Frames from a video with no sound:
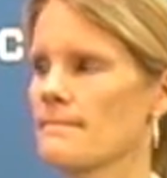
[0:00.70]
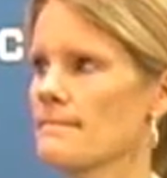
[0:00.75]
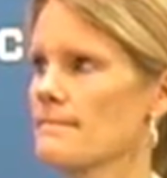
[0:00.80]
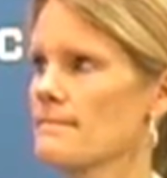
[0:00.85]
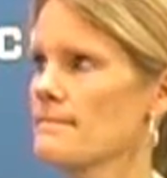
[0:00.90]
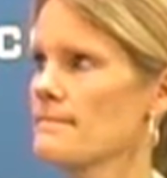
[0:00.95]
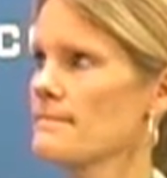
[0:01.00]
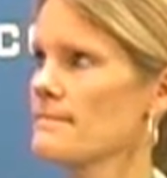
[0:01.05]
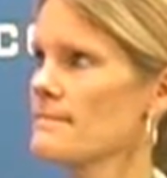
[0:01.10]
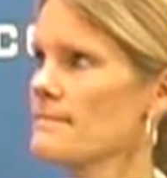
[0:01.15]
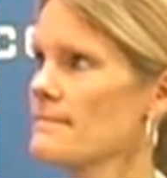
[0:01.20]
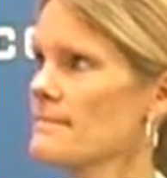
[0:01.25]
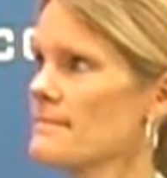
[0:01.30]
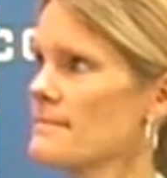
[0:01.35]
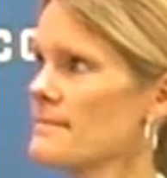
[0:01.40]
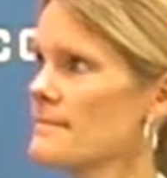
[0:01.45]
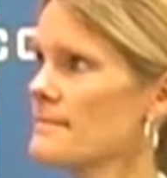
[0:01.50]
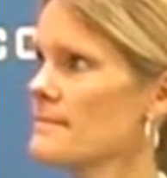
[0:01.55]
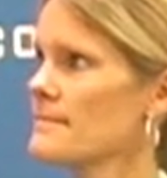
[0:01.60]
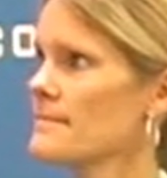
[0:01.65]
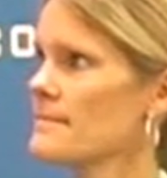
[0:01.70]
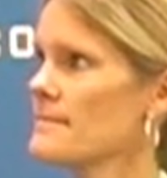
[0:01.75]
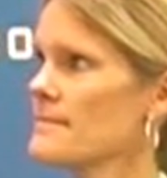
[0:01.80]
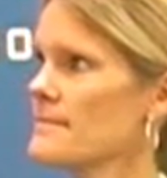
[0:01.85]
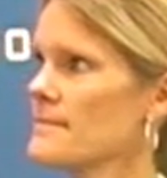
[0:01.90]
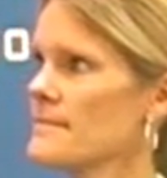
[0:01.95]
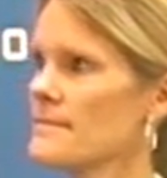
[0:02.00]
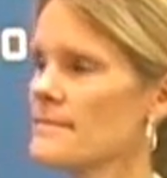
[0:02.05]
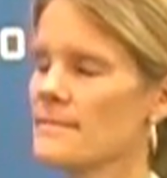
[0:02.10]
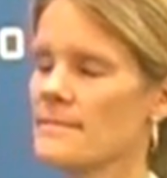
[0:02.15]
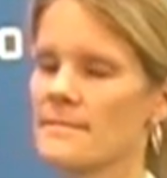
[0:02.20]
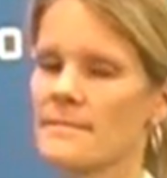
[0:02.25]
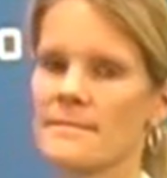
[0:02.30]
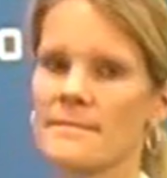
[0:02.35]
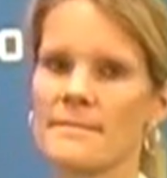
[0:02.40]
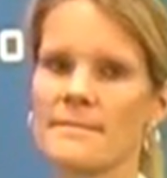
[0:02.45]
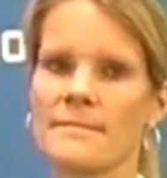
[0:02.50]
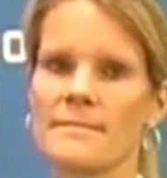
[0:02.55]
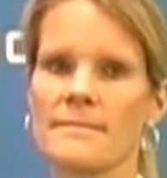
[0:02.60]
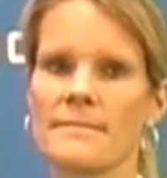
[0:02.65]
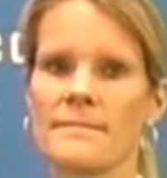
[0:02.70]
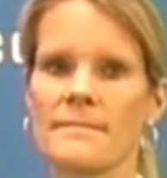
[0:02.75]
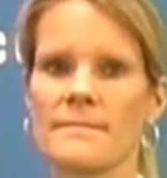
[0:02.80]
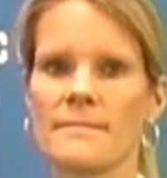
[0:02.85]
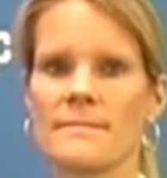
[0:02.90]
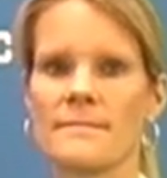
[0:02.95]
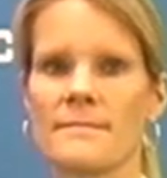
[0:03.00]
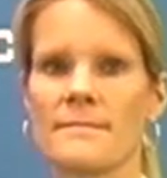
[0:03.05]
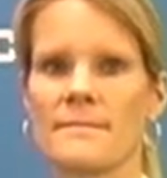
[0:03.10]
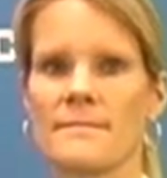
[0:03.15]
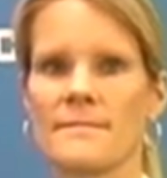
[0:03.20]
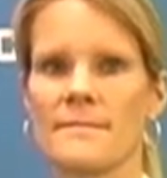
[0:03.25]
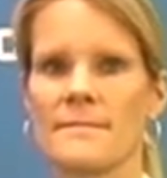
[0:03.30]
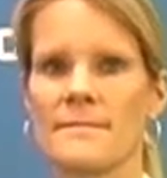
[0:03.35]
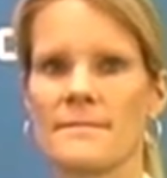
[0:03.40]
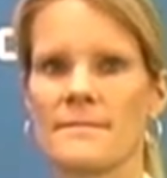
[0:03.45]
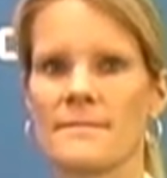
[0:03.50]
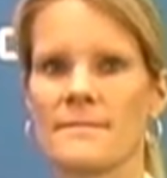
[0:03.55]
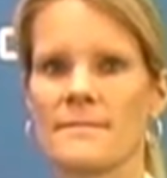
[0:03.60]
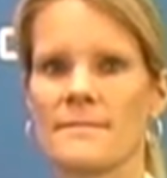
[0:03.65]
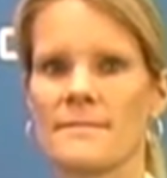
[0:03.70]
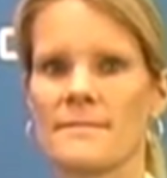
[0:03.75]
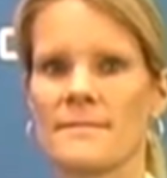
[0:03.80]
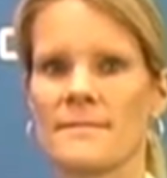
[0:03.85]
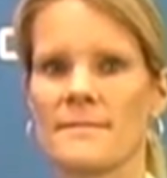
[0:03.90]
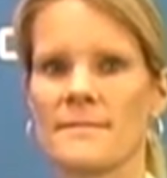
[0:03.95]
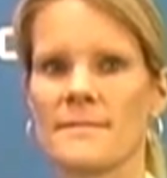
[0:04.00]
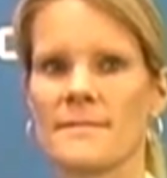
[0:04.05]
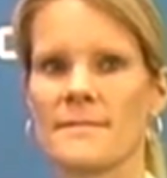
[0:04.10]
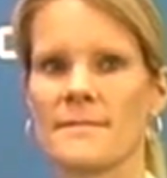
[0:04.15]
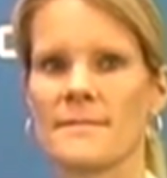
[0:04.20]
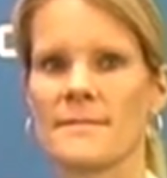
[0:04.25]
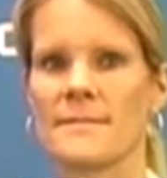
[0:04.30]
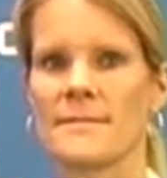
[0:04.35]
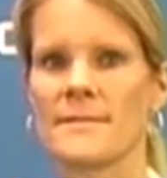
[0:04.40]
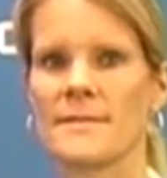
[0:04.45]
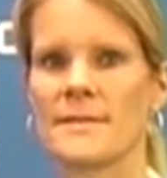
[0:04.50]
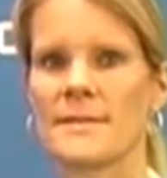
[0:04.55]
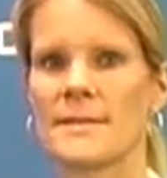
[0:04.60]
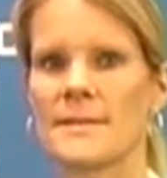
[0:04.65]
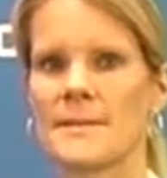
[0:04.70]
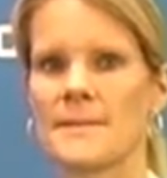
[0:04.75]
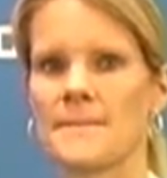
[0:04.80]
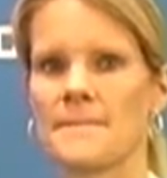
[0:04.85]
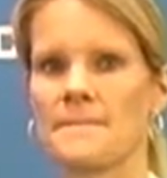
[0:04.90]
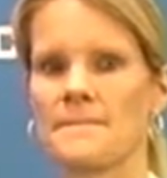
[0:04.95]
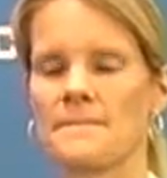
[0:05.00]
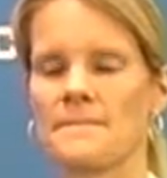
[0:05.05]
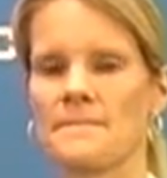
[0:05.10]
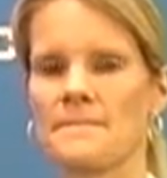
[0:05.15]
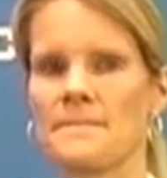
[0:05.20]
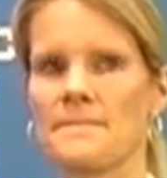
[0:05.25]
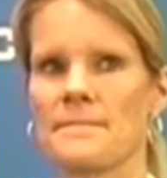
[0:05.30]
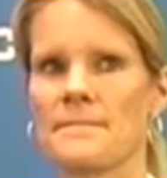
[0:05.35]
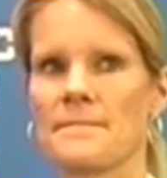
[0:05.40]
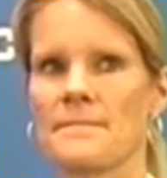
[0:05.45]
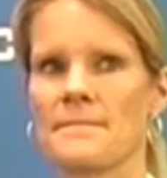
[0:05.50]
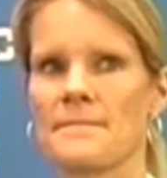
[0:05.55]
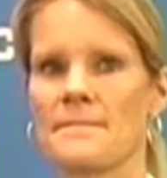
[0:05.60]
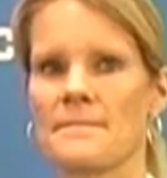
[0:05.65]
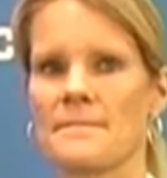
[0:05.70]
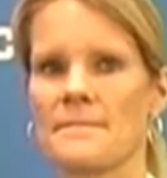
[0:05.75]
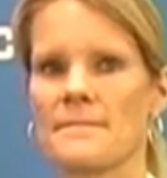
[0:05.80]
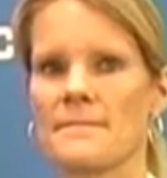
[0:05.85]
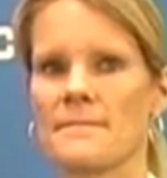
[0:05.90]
This person isn't speaking.